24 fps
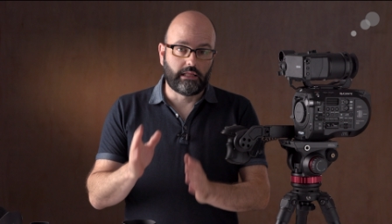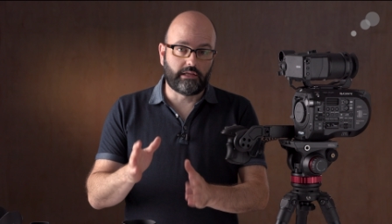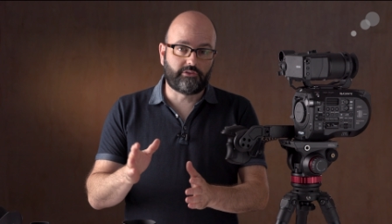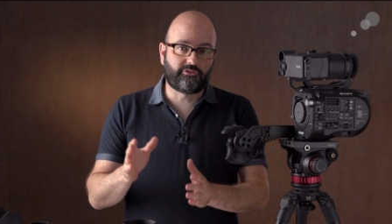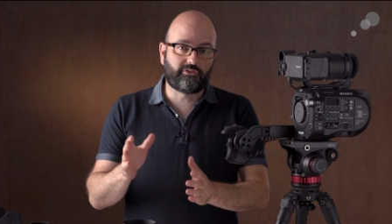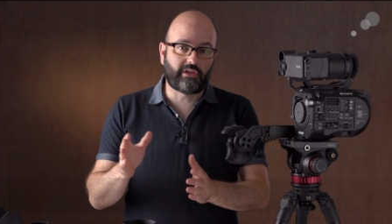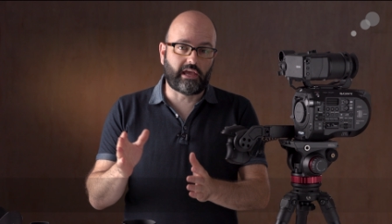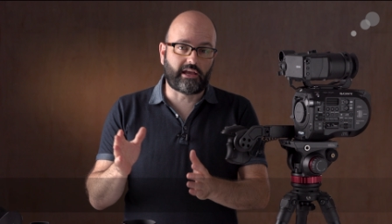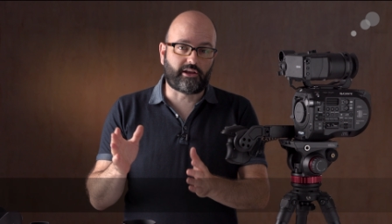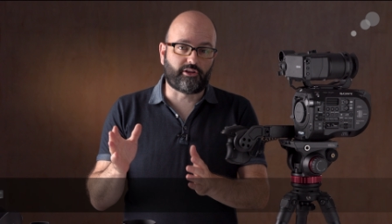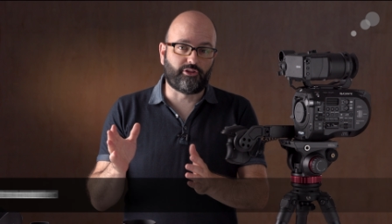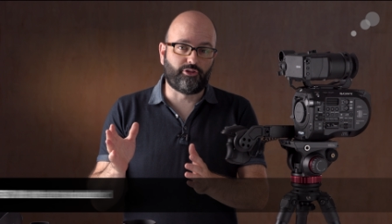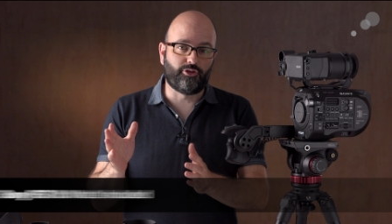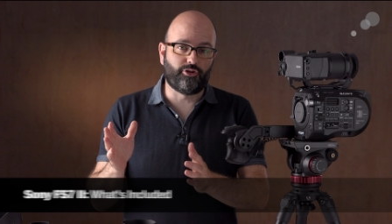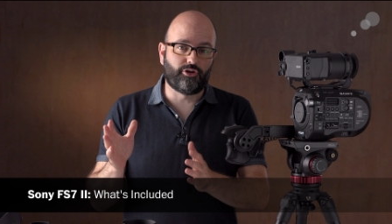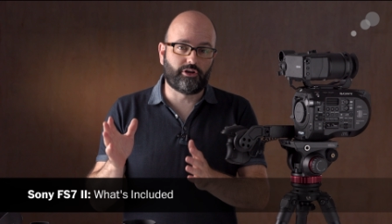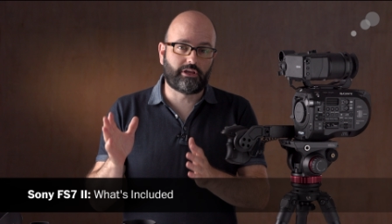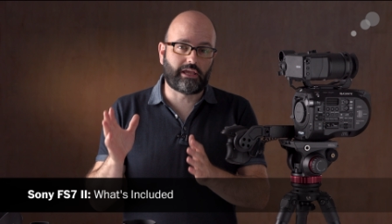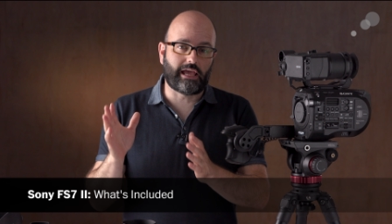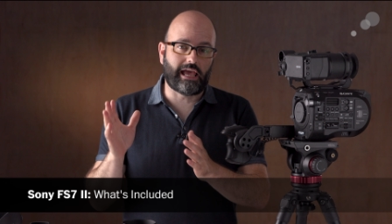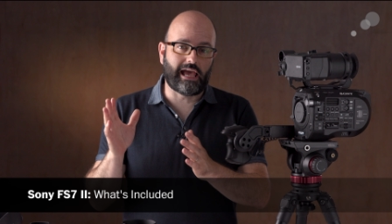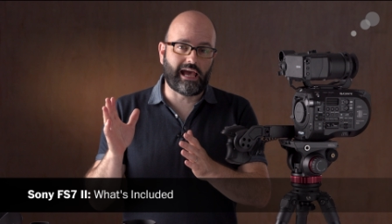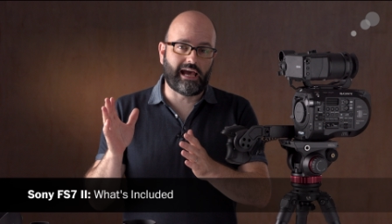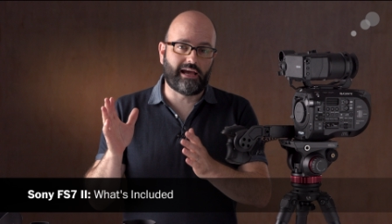Let's take a
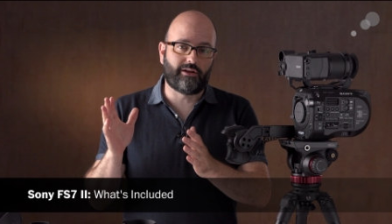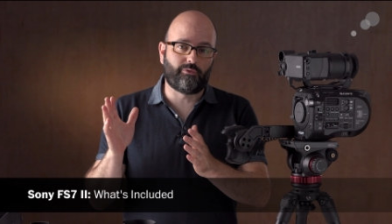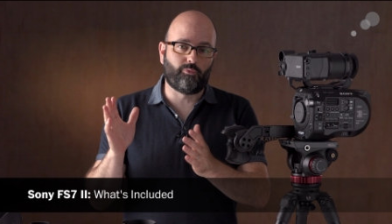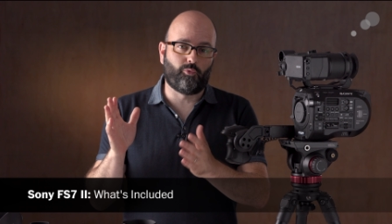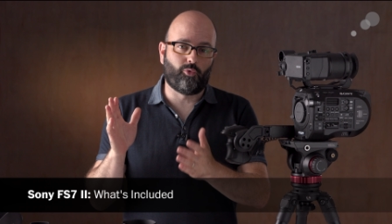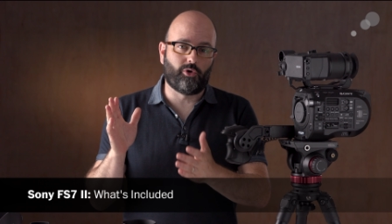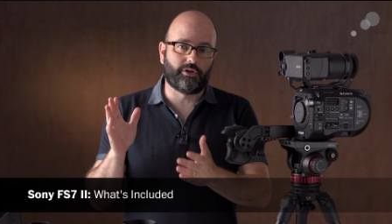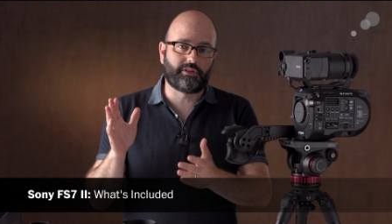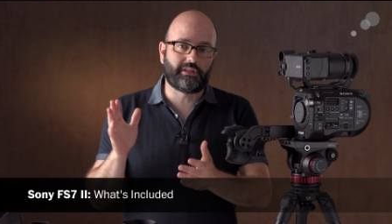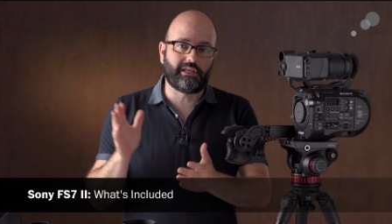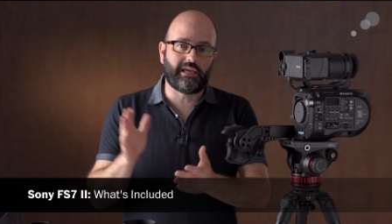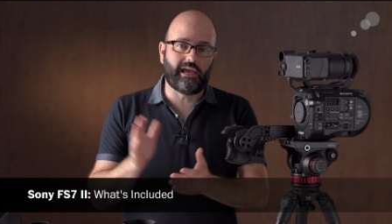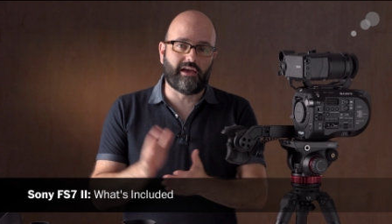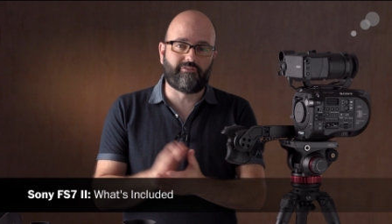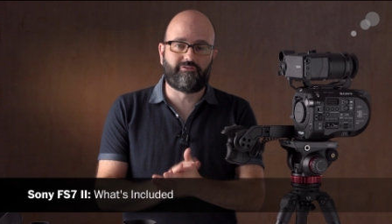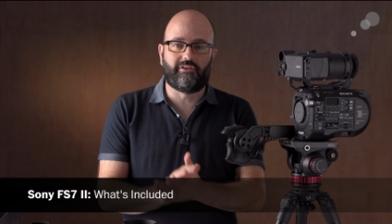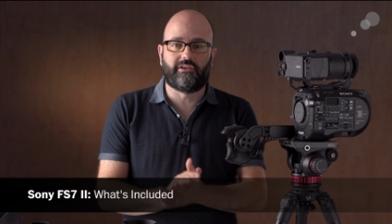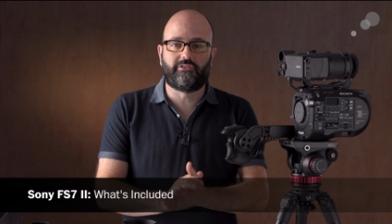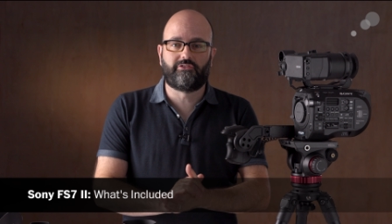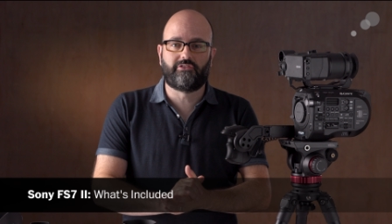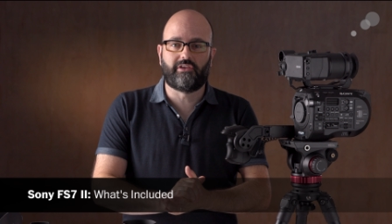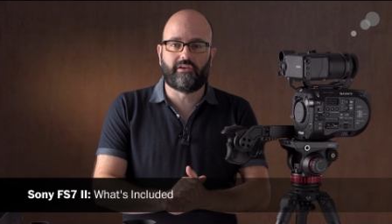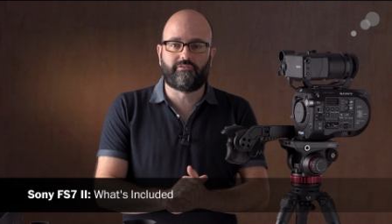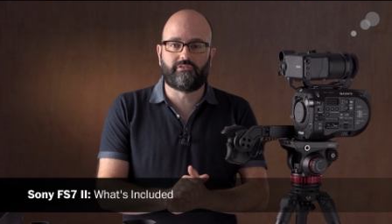look at what the
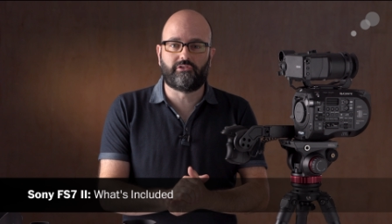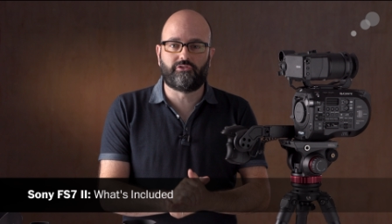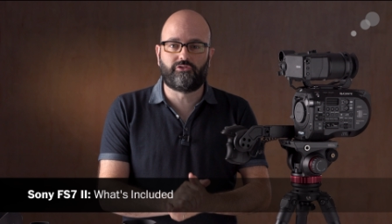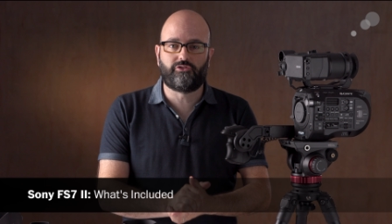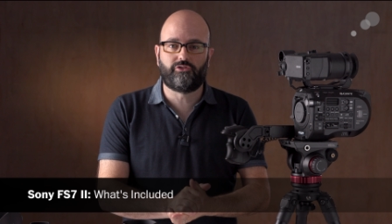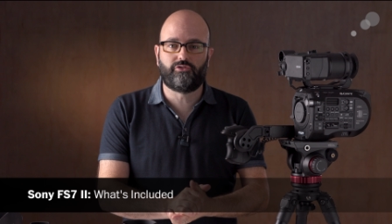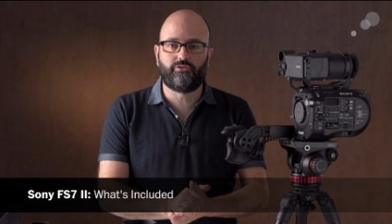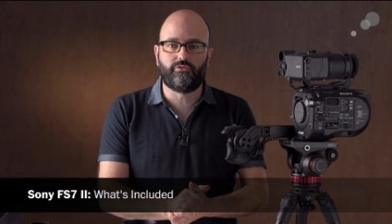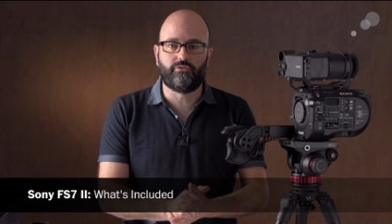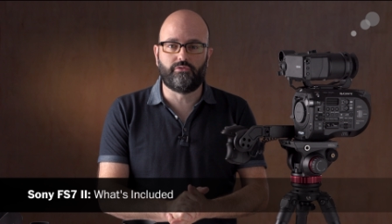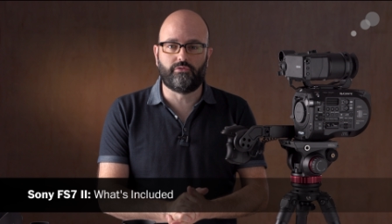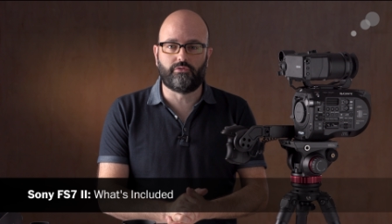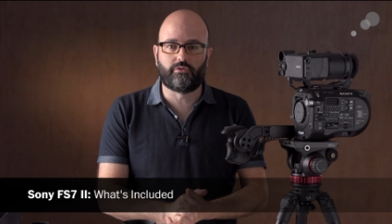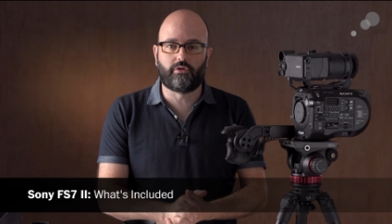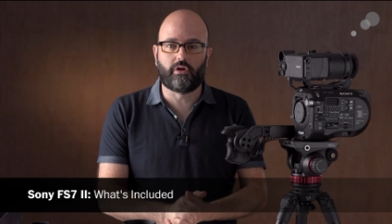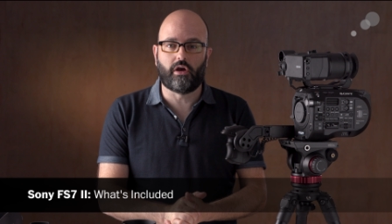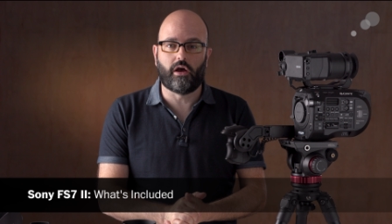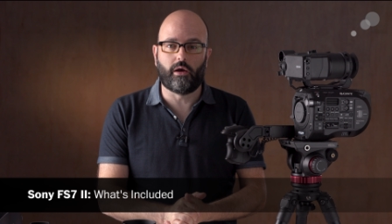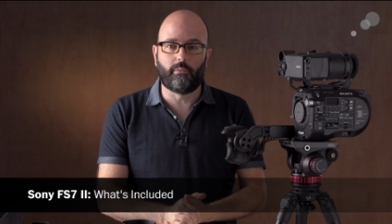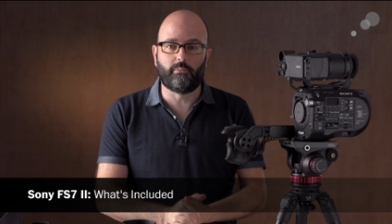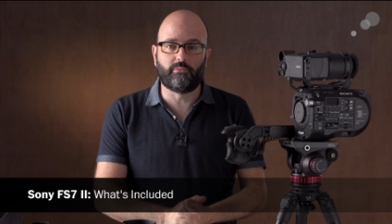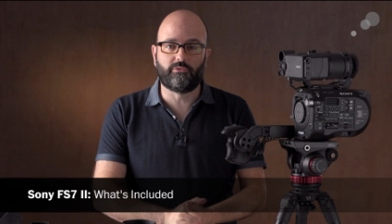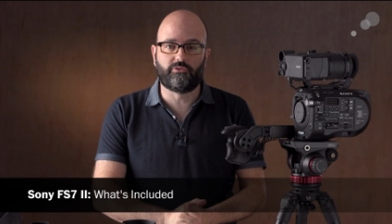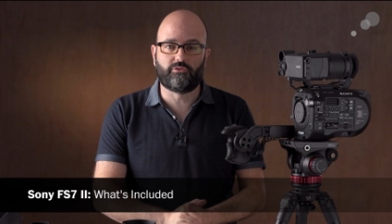FS7 II
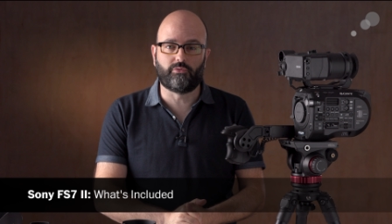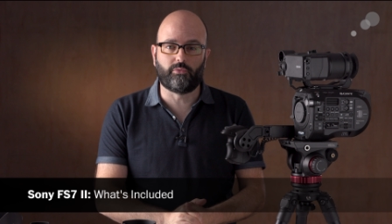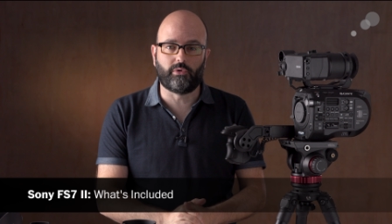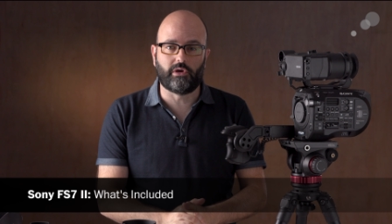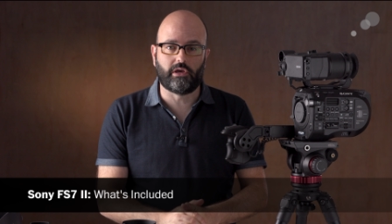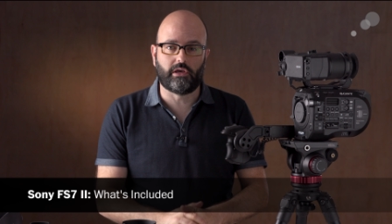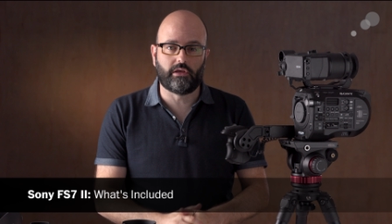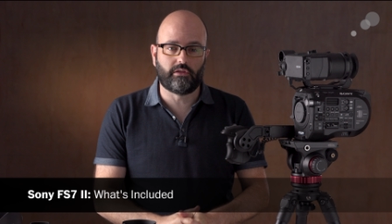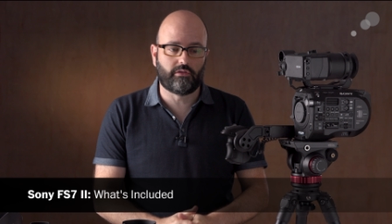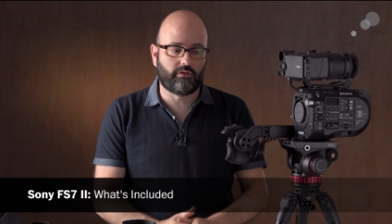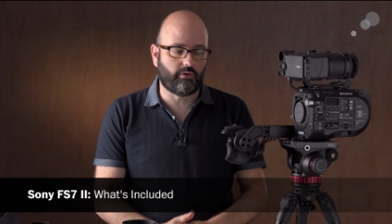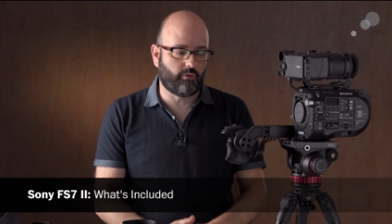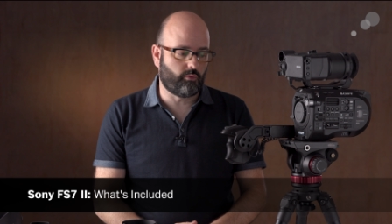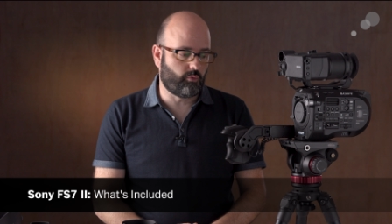comes with